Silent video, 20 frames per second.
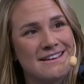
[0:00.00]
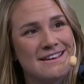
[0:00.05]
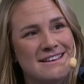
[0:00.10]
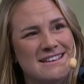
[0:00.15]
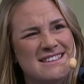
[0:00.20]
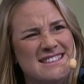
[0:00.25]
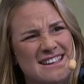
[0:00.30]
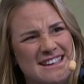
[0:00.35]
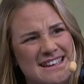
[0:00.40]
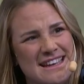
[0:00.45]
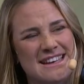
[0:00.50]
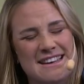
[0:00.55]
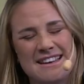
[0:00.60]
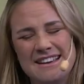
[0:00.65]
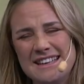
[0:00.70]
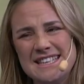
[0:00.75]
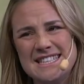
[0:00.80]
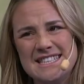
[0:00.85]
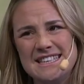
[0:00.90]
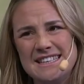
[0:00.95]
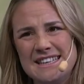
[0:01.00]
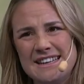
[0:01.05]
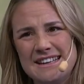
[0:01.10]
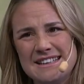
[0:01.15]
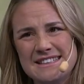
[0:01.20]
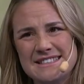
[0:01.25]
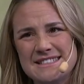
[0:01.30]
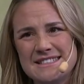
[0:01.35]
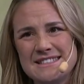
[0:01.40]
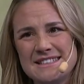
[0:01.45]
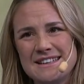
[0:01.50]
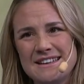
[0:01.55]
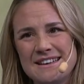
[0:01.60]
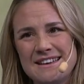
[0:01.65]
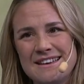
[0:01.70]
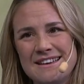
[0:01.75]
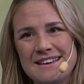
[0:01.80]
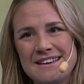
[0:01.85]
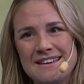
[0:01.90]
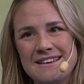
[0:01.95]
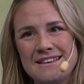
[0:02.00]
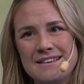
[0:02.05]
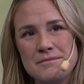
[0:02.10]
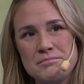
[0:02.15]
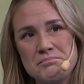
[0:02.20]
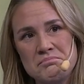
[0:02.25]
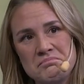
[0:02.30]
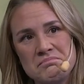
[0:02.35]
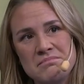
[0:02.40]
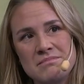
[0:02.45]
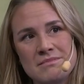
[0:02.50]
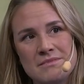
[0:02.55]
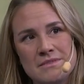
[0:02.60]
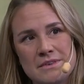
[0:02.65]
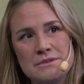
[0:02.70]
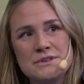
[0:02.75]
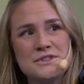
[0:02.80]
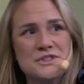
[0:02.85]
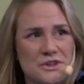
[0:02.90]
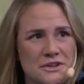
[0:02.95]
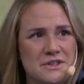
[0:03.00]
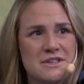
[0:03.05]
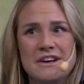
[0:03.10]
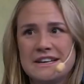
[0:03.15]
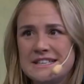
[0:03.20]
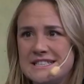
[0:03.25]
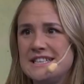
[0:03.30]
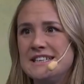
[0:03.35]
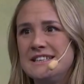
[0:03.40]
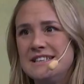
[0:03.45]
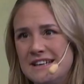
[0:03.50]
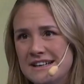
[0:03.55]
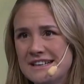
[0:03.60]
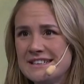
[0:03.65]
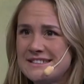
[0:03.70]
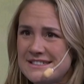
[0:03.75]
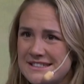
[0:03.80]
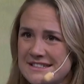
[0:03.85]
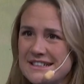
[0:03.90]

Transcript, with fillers: Did I get 19 years? It was good 19 years.